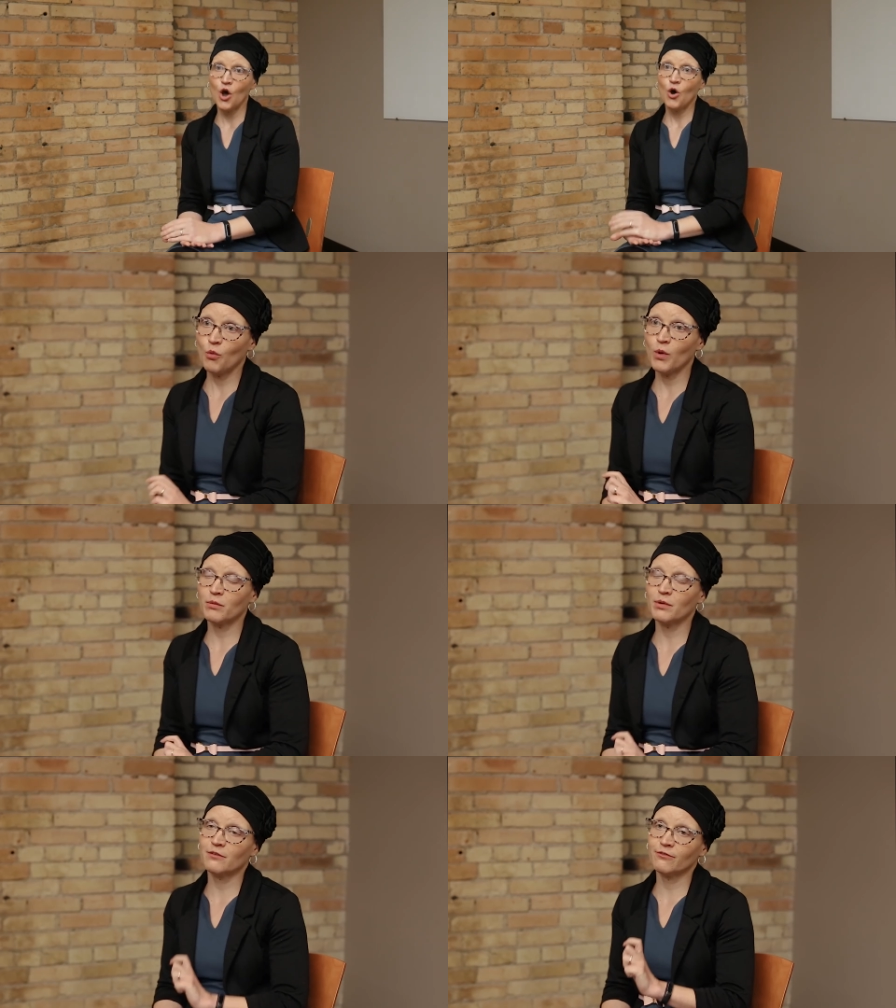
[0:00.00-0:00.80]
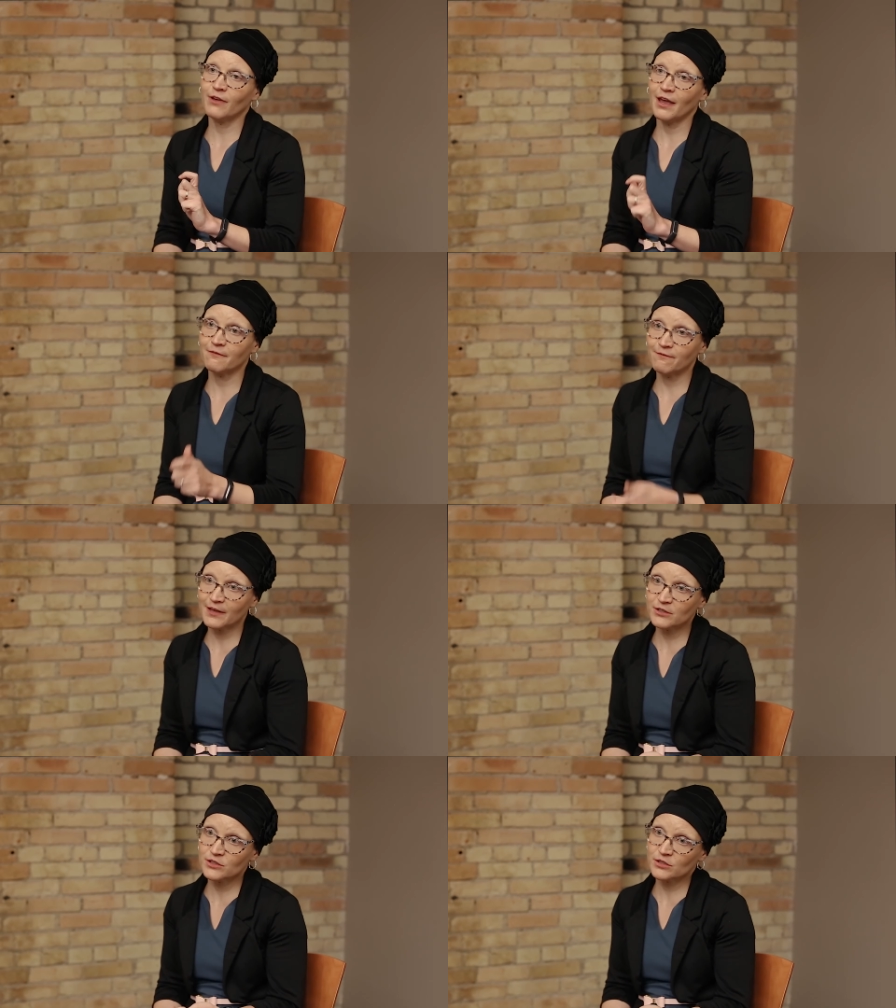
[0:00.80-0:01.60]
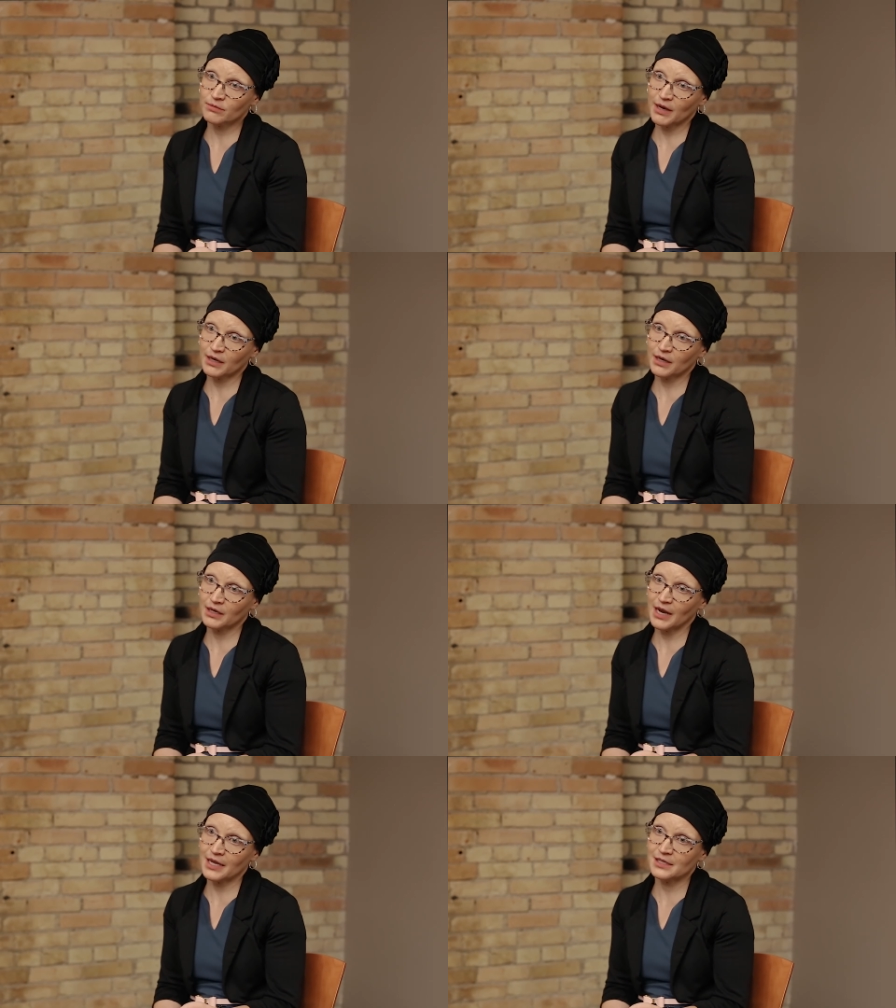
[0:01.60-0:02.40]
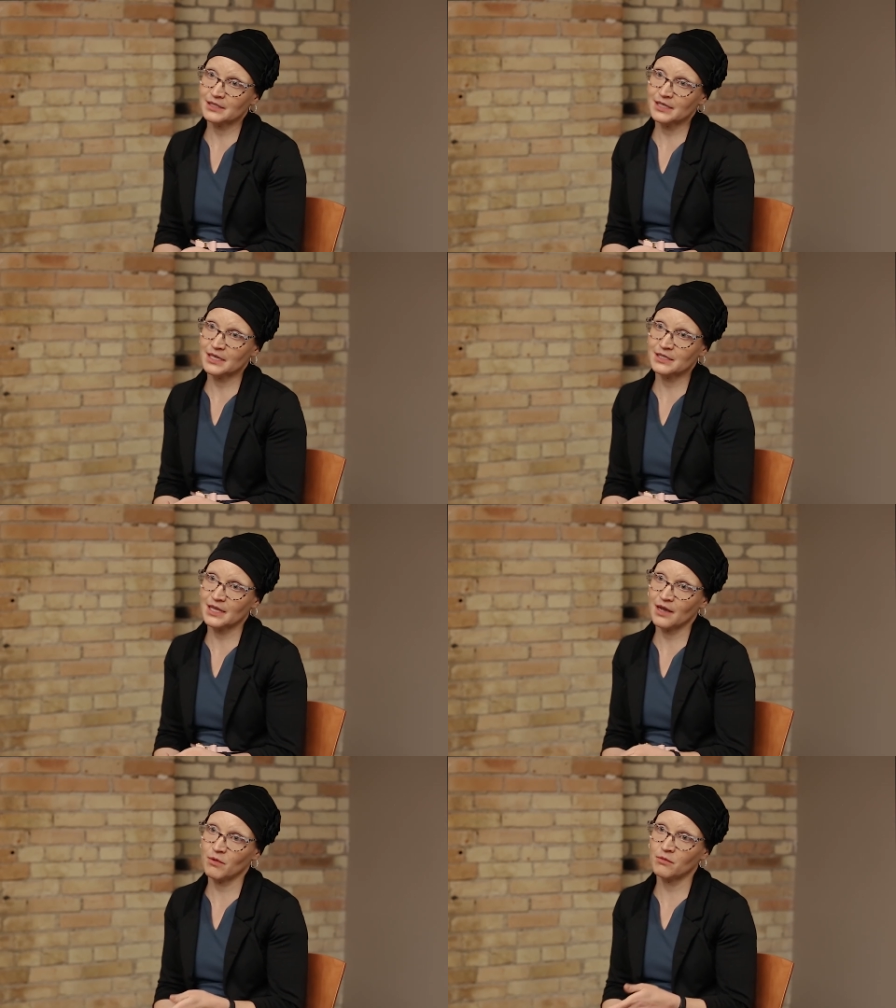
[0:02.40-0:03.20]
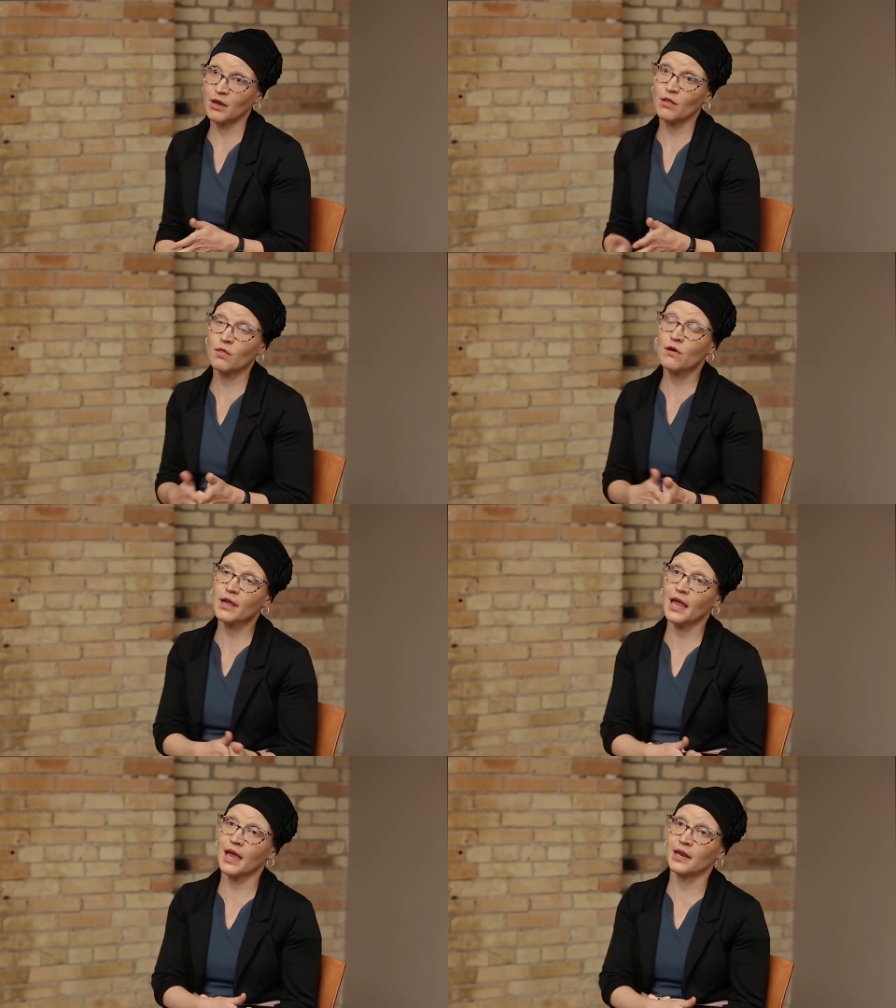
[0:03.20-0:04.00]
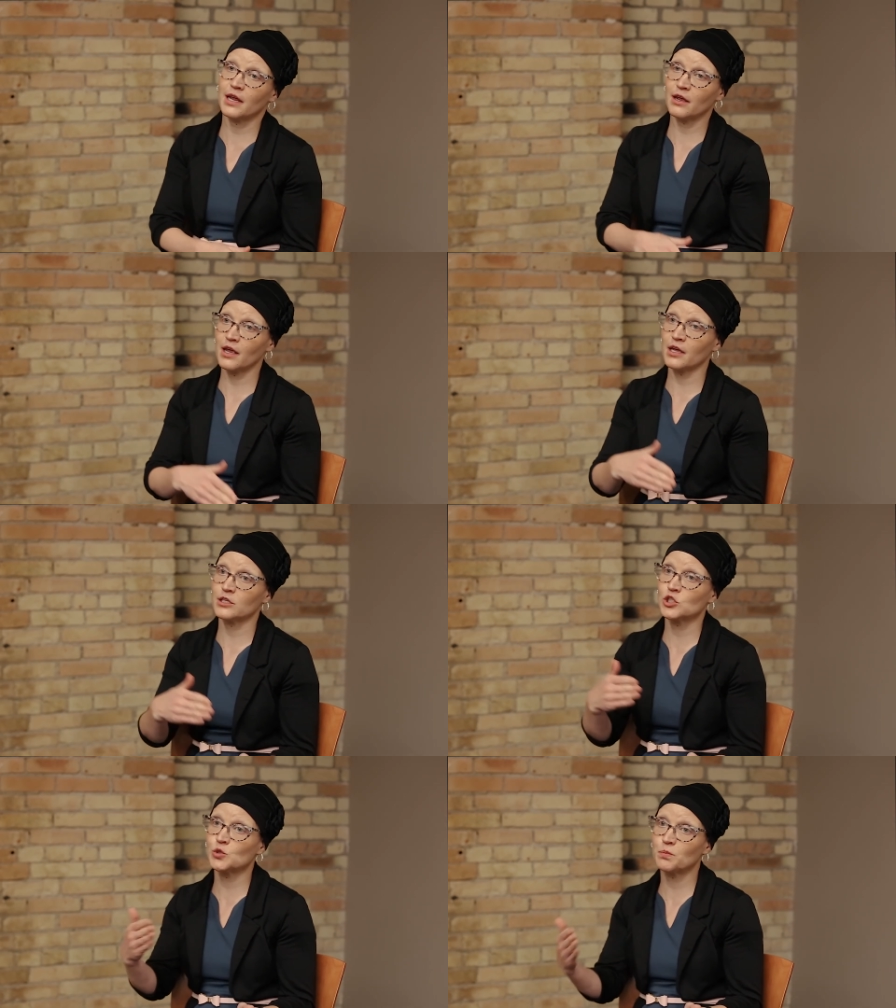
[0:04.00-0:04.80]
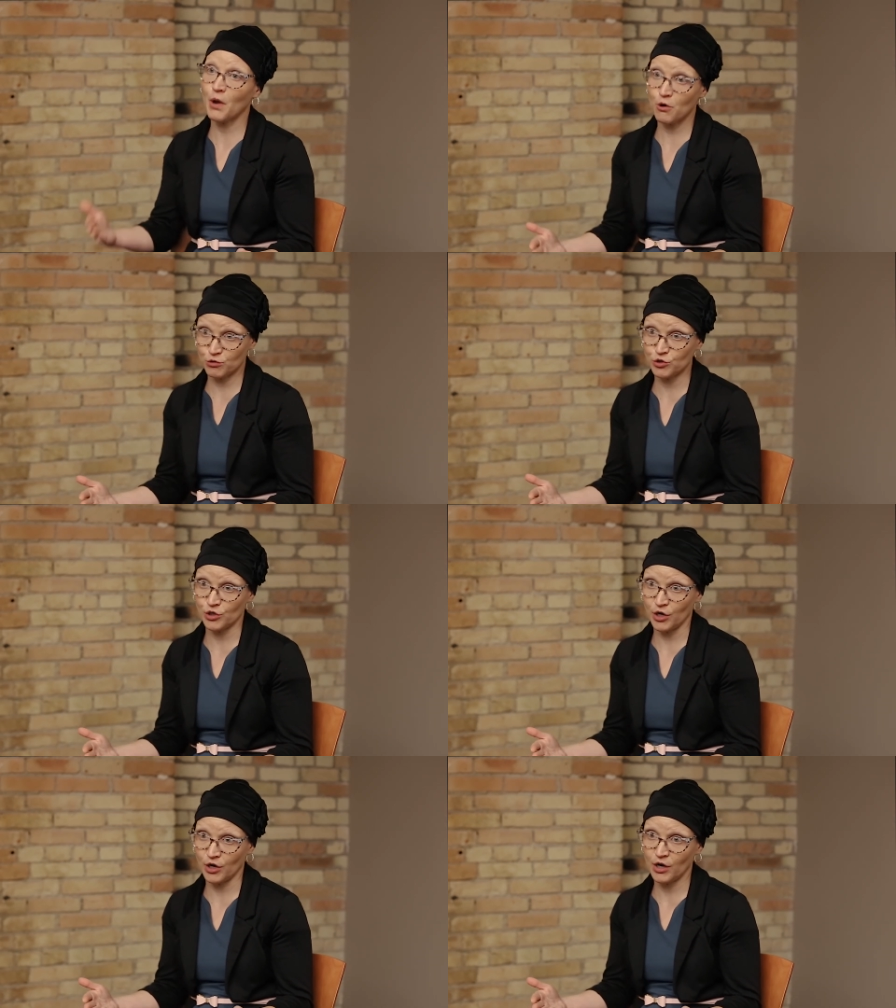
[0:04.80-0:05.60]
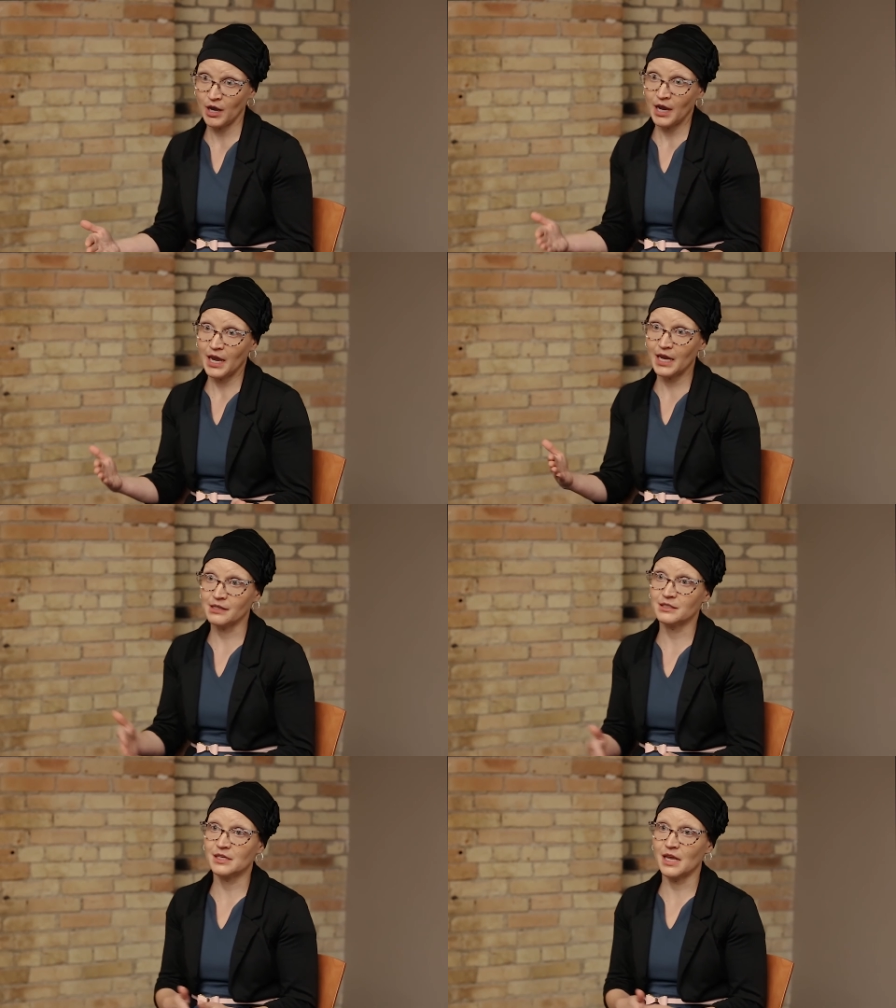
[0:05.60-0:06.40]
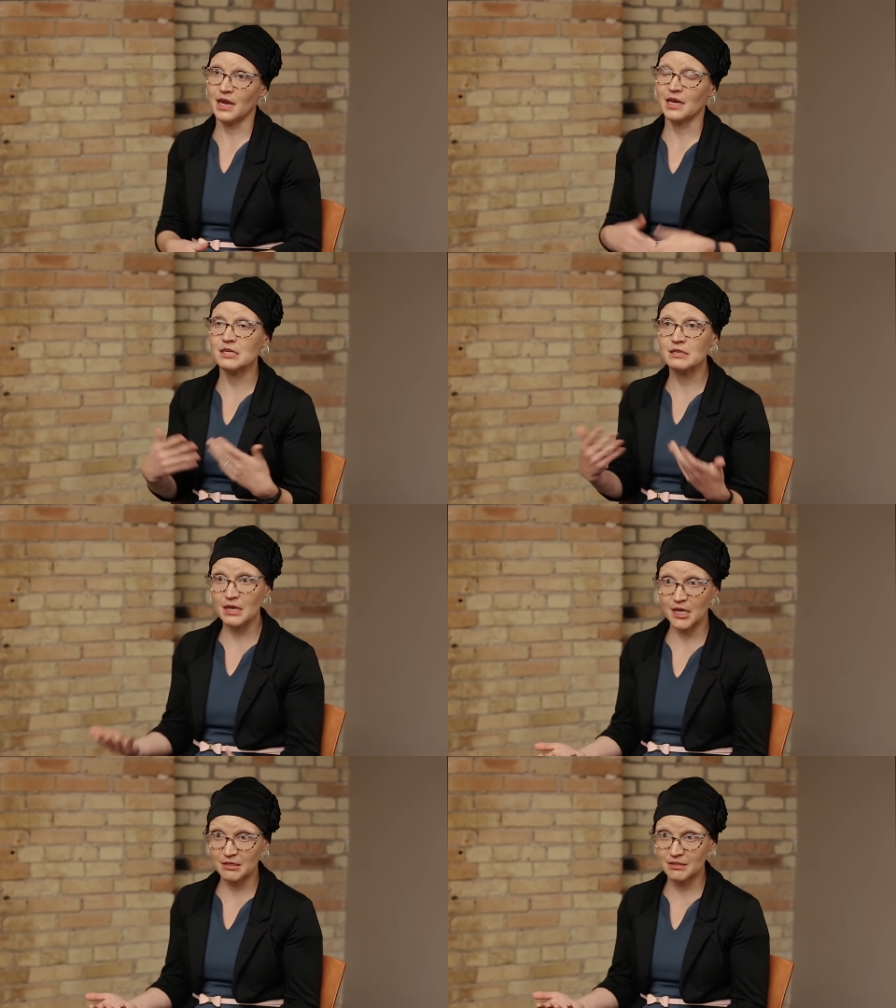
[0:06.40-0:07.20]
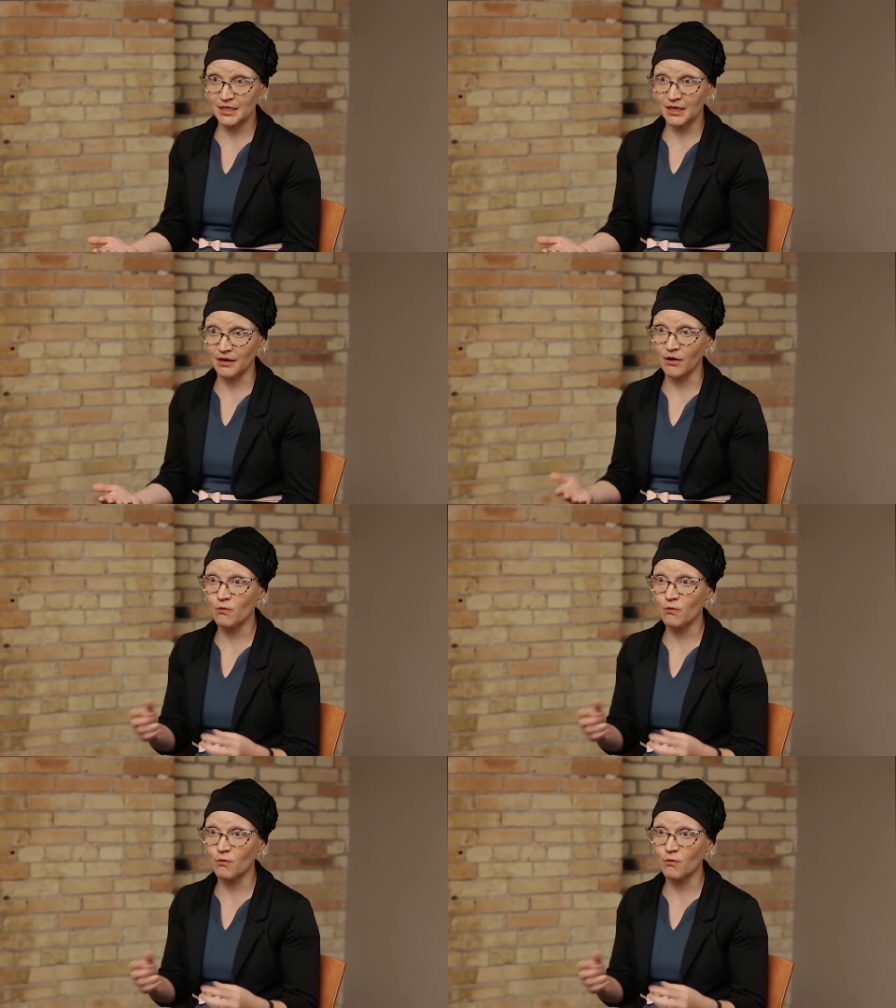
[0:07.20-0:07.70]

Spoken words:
What we have failed to recognize is that when we look at exposure in, say, nicotine,